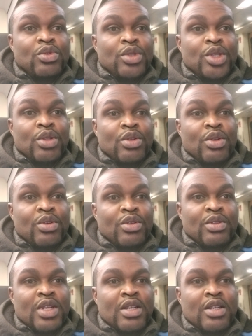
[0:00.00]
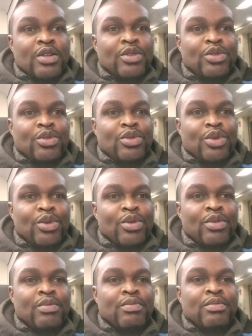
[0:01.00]
in order to
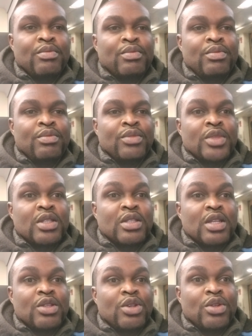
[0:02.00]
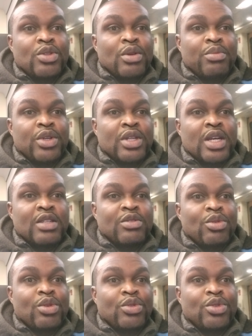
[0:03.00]
secure their borders,
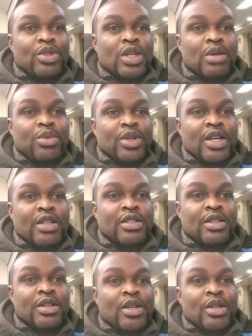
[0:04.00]
to control their borders.